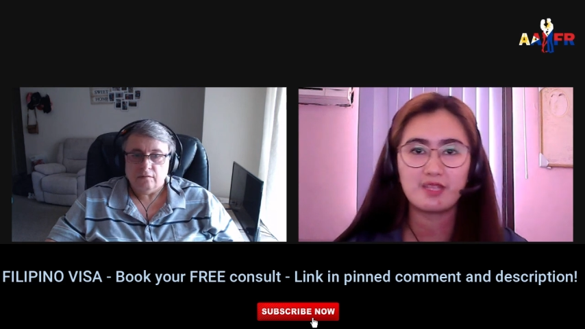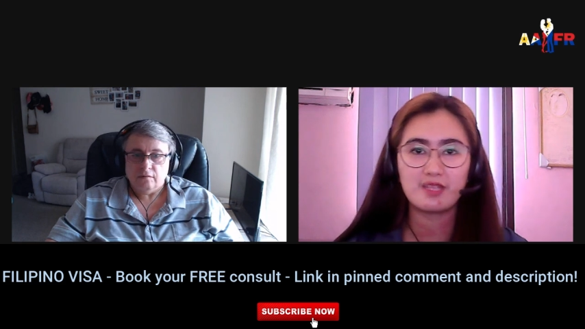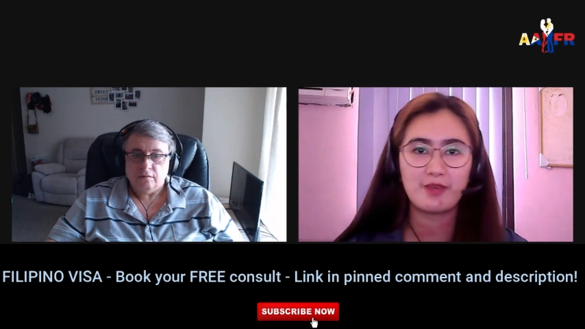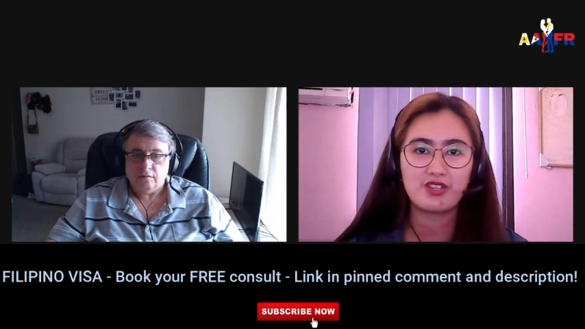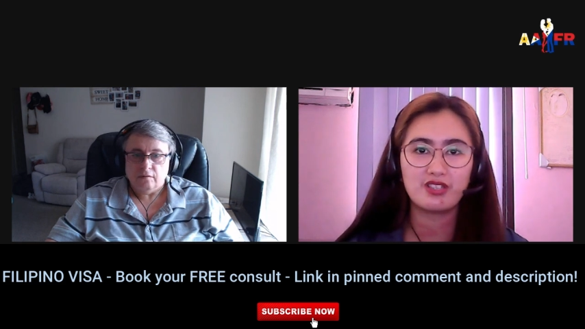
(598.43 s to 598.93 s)

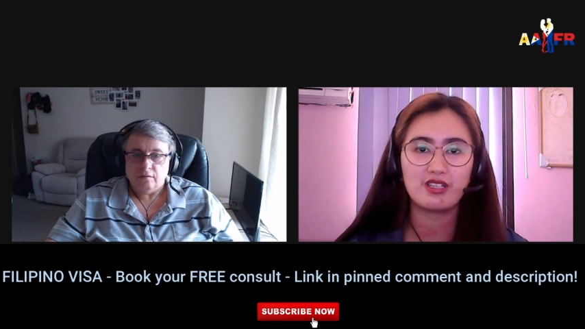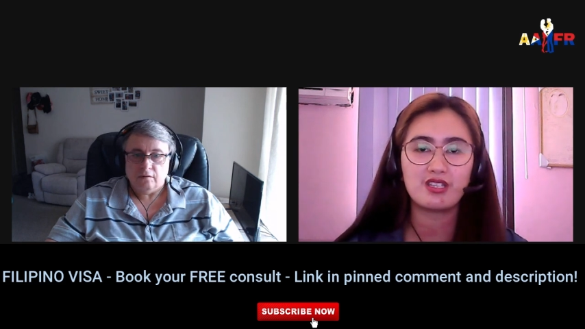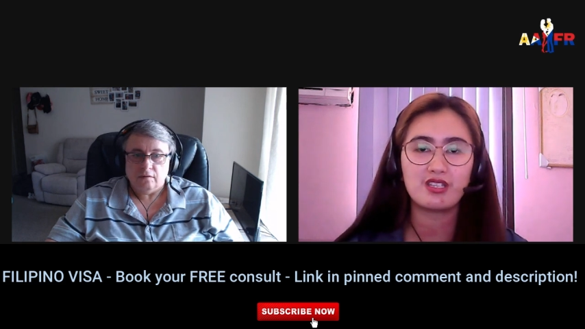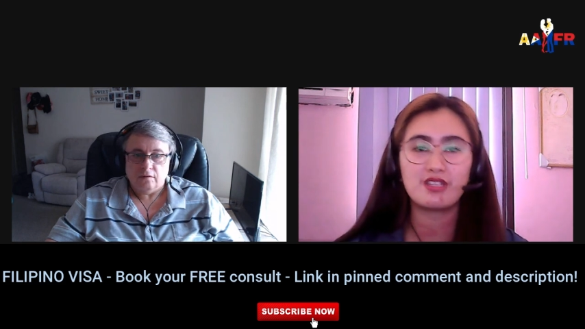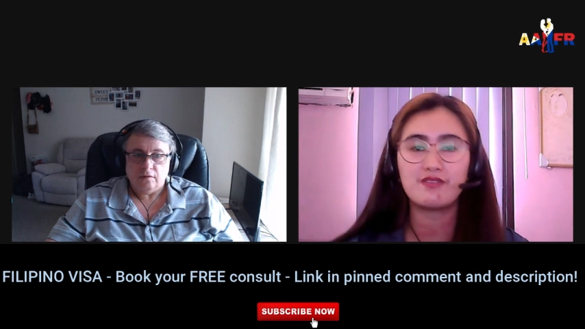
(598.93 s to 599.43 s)

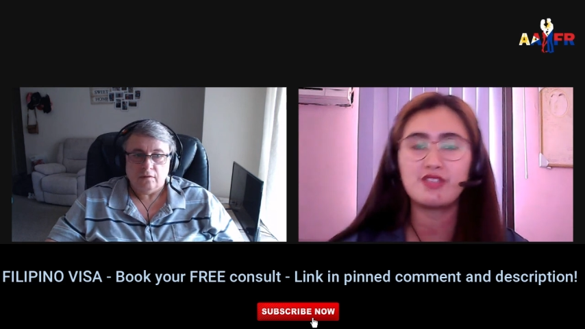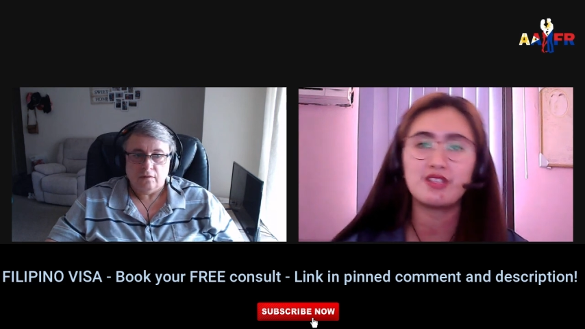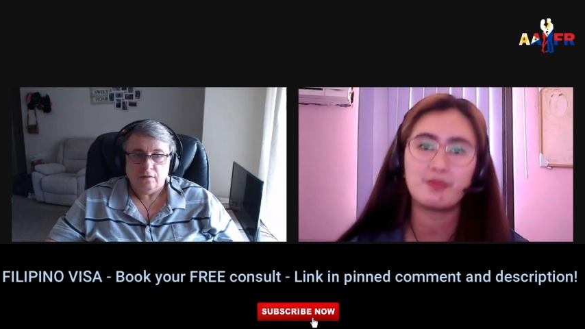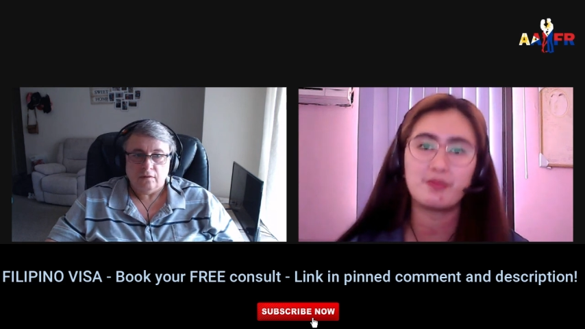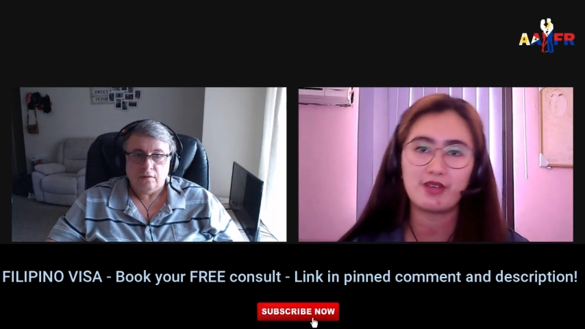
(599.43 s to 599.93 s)
Speaker 1: specialist, the
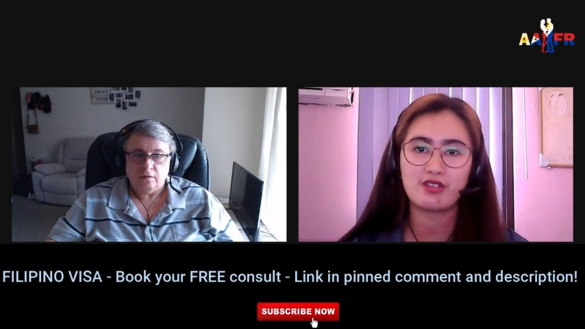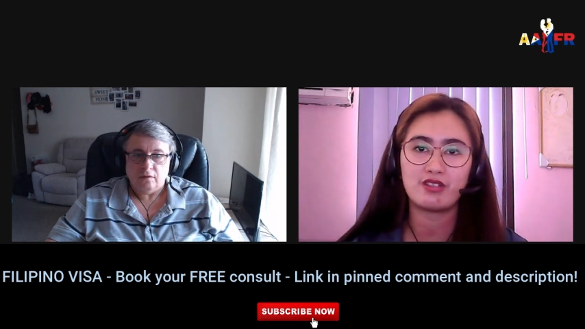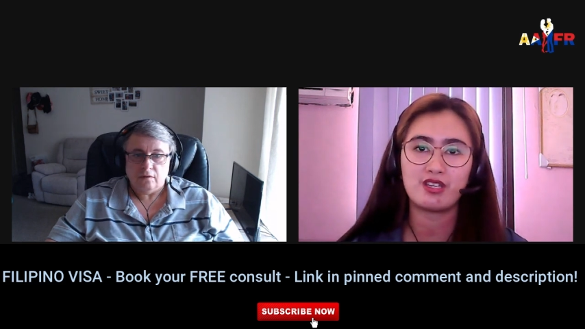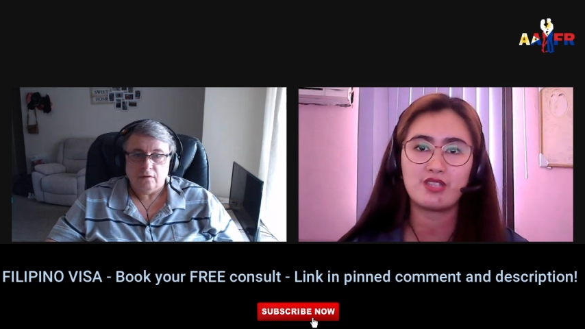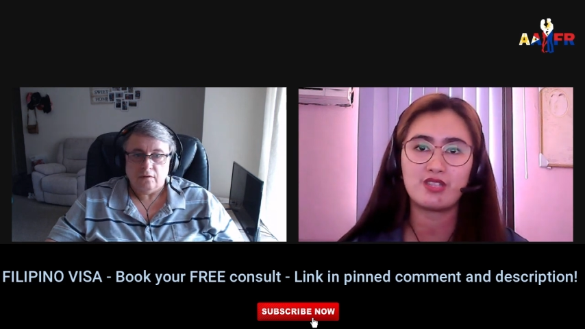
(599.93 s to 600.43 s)
visa
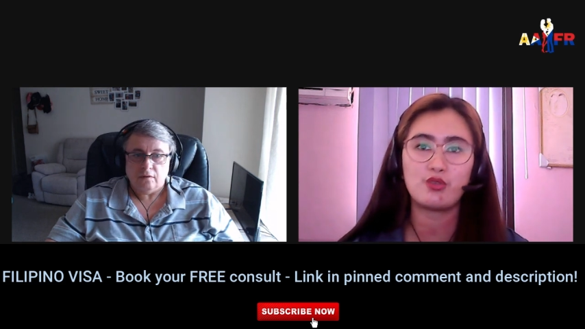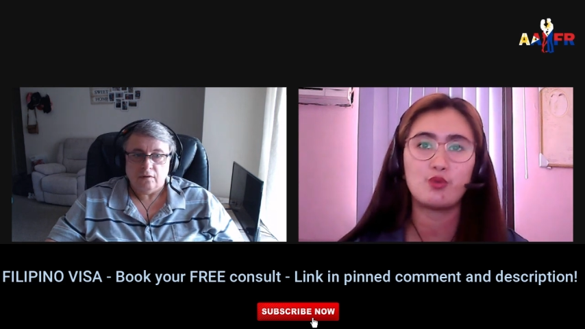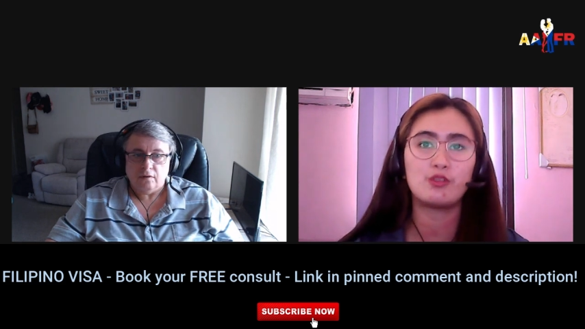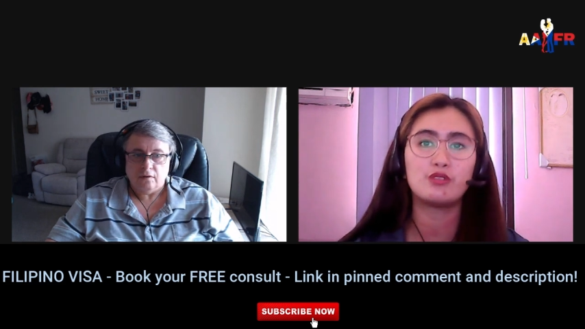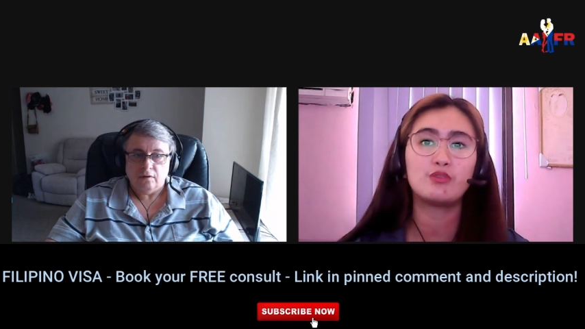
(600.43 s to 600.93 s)
specialist,
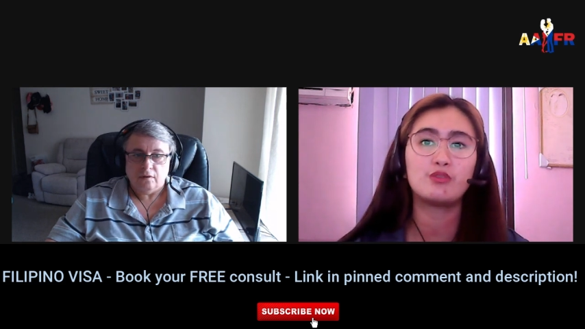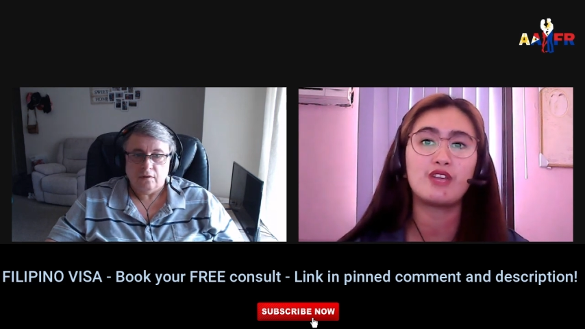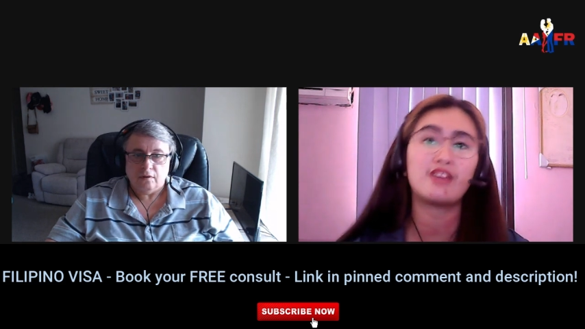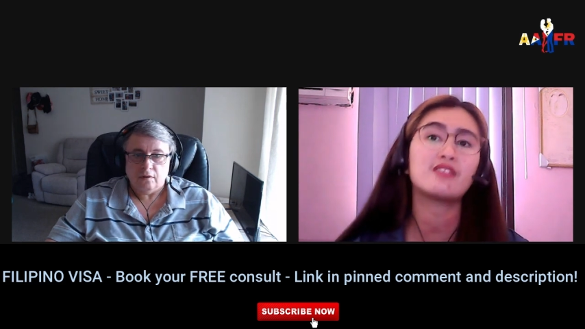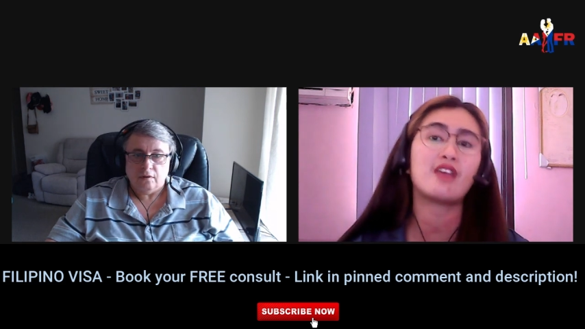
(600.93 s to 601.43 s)
who will do
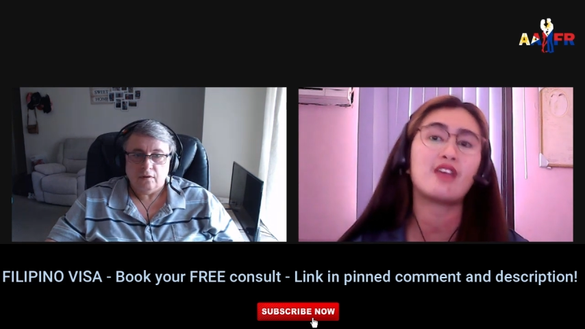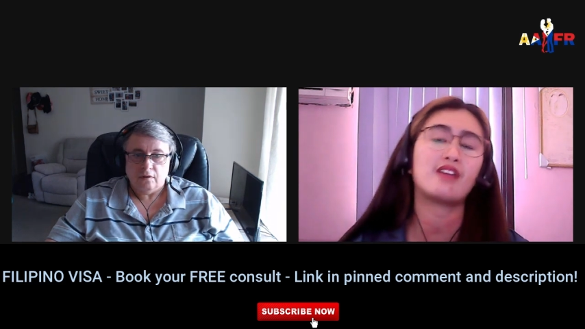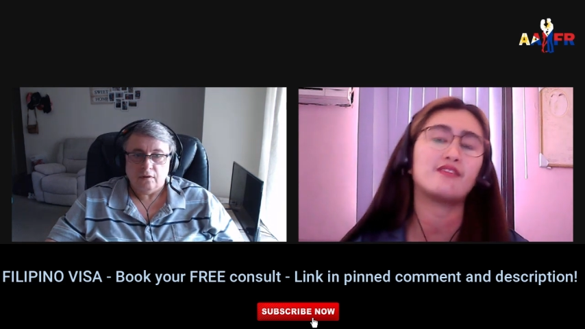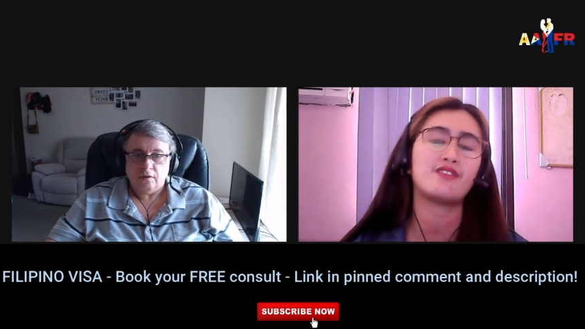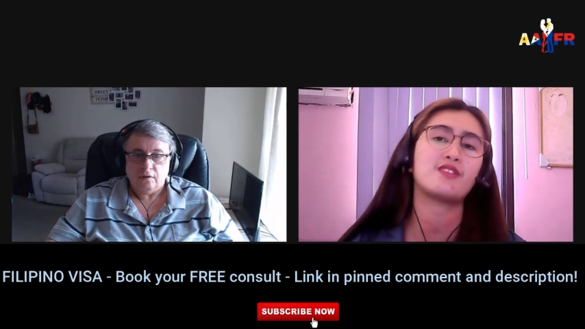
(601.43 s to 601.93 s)
the
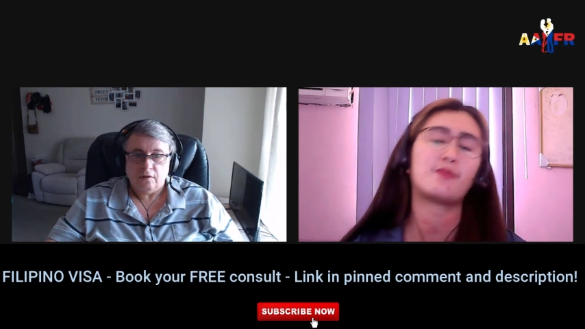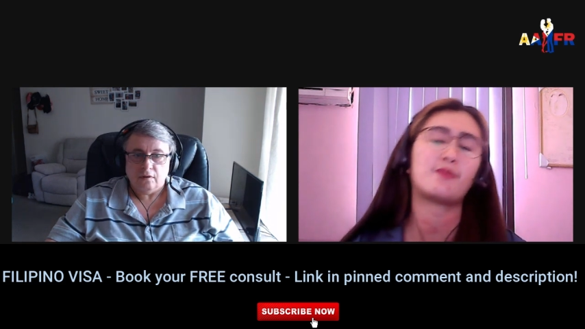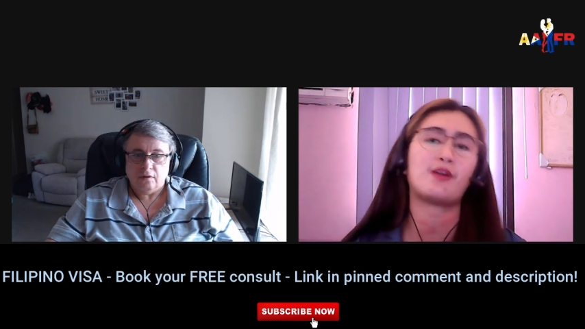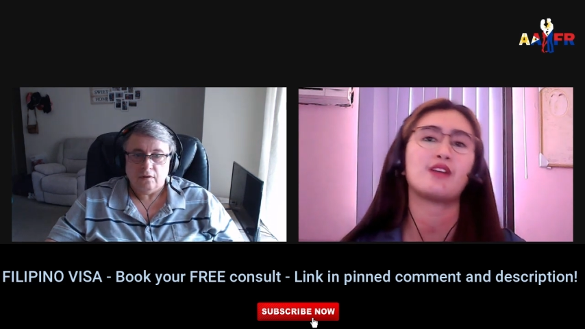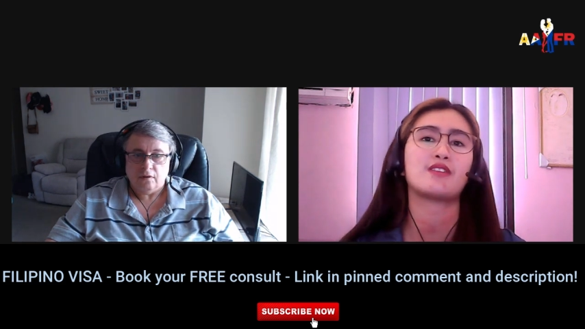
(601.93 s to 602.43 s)
entire visa
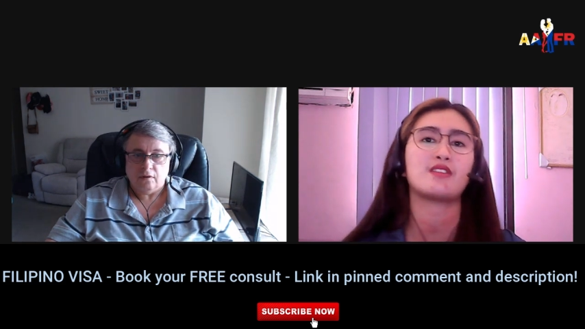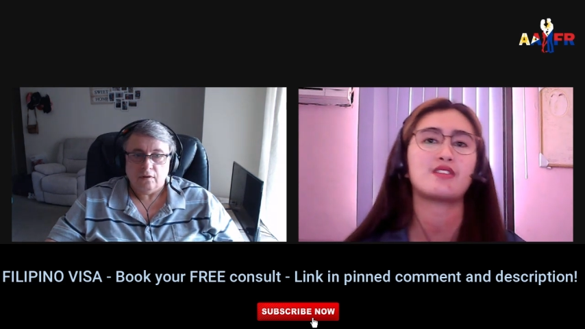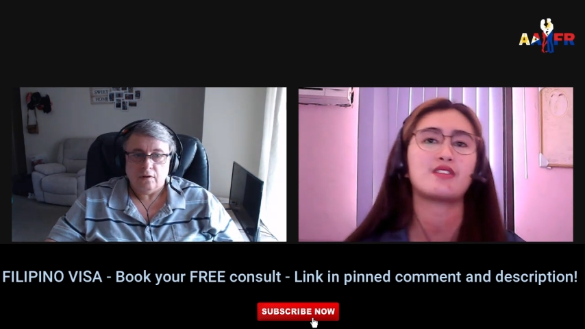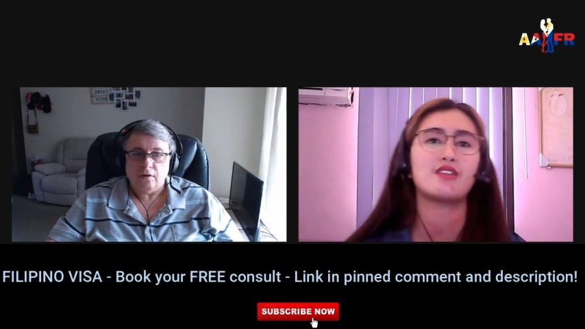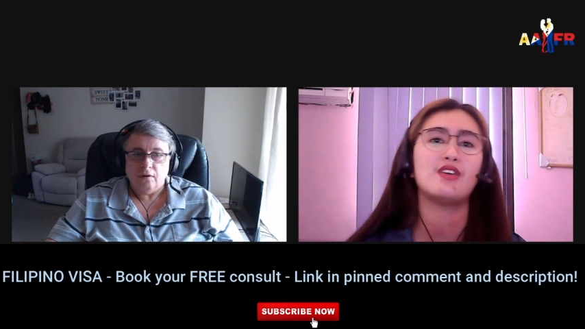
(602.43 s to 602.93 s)
process.